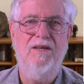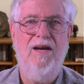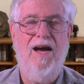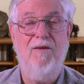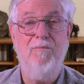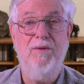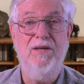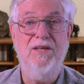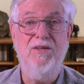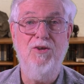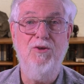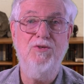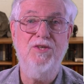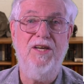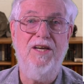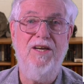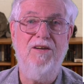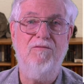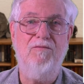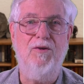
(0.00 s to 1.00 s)
I've been
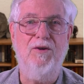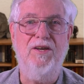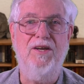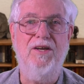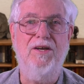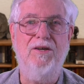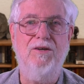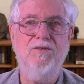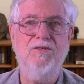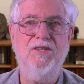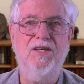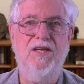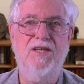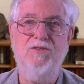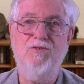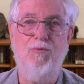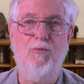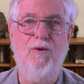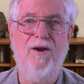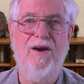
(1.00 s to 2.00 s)
using it for years,
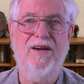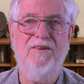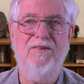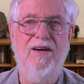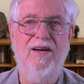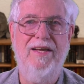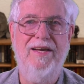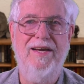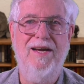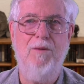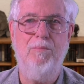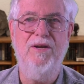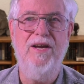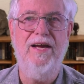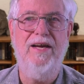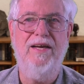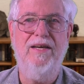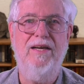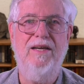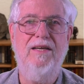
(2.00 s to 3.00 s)
it's regularly
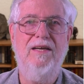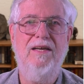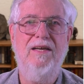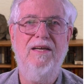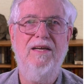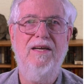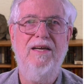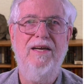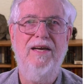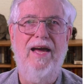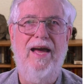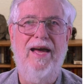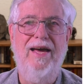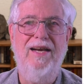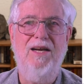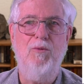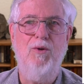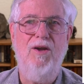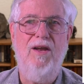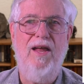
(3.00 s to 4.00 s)
updated, and
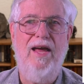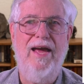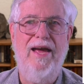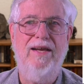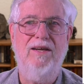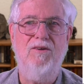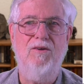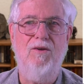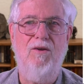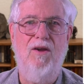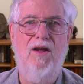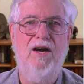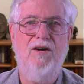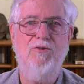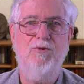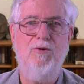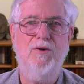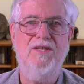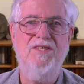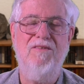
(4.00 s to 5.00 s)
it will handle
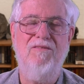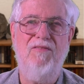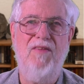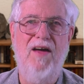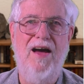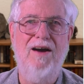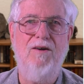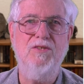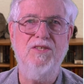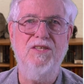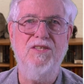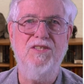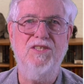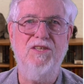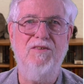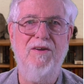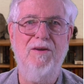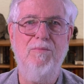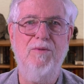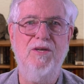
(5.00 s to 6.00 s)
hundreds of thousands
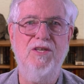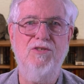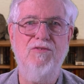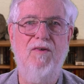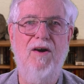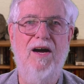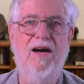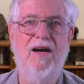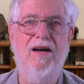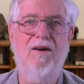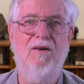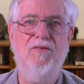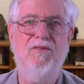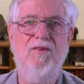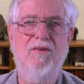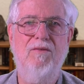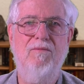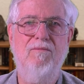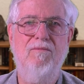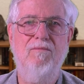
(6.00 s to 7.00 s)
of image
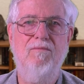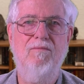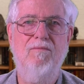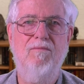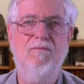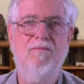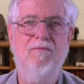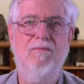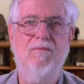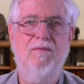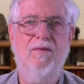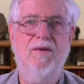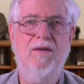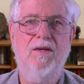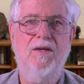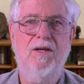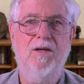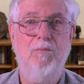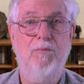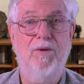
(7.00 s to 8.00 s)
files.
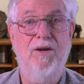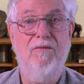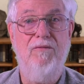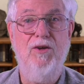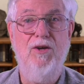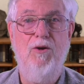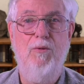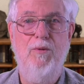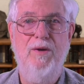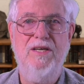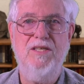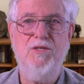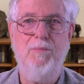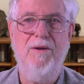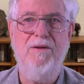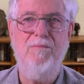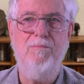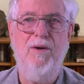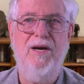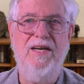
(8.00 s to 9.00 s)
But if you don't want to
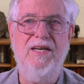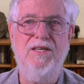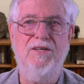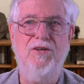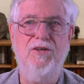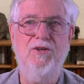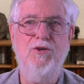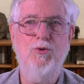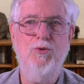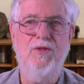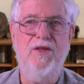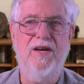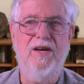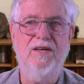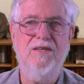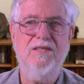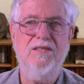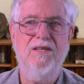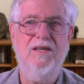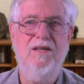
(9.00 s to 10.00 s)
spend money to do
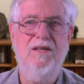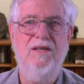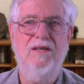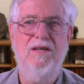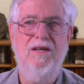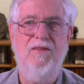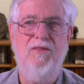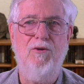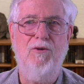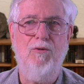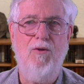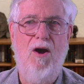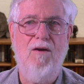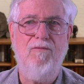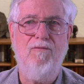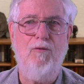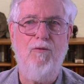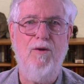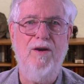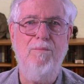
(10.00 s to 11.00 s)
this, there are
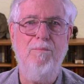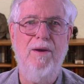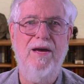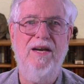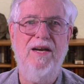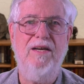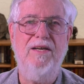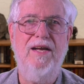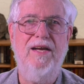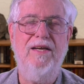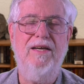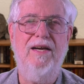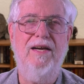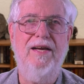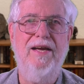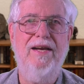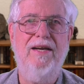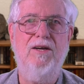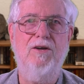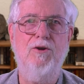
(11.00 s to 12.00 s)
free metadata
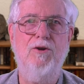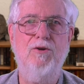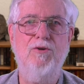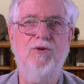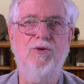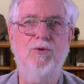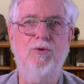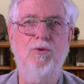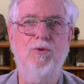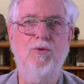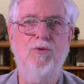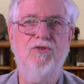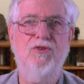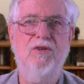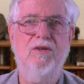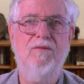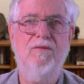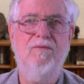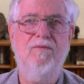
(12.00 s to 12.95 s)
editor tools.